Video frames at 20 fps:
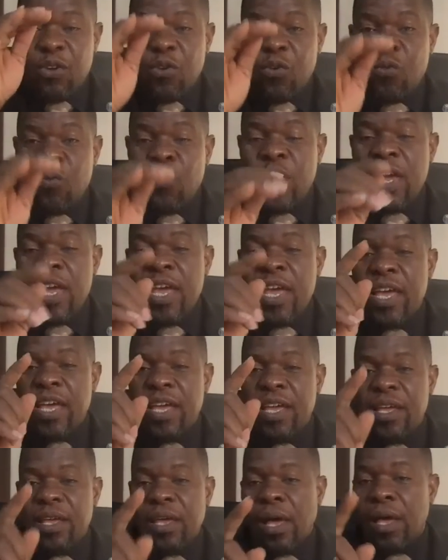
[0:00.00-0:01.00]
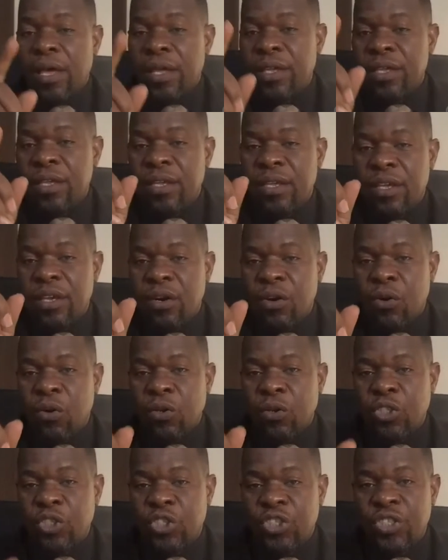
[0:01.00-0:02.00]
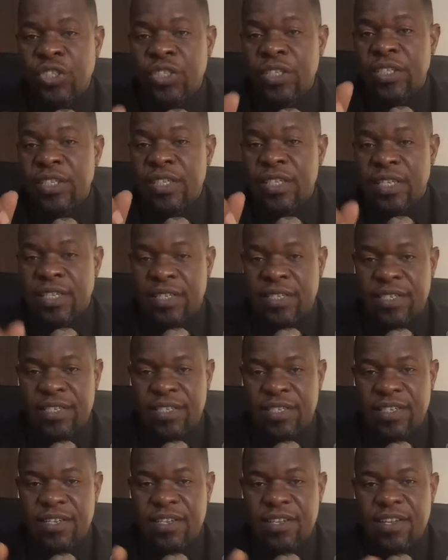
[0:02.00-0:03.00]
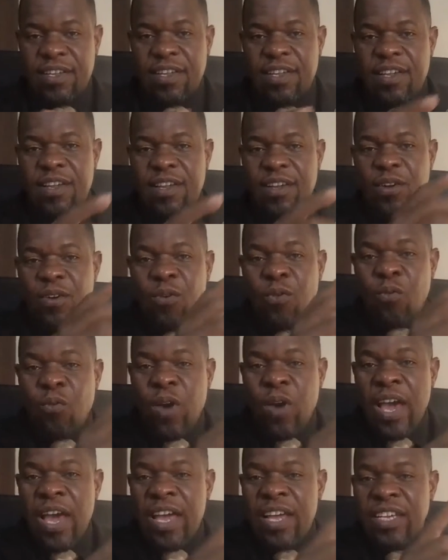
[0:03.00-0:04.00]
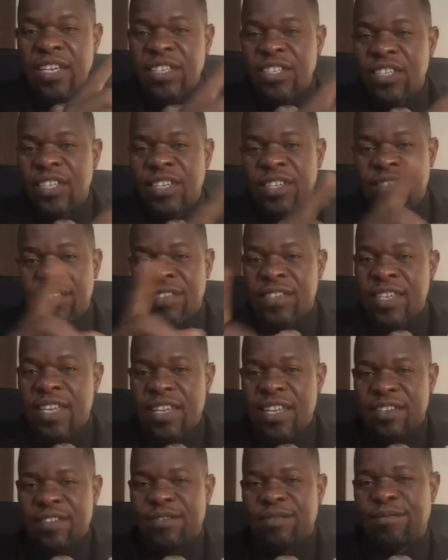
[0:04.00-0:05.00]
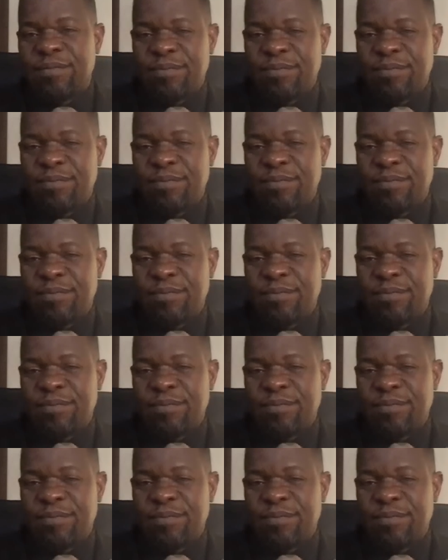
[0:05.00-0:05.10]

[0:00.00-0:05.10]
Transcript: where he or she is why she is there.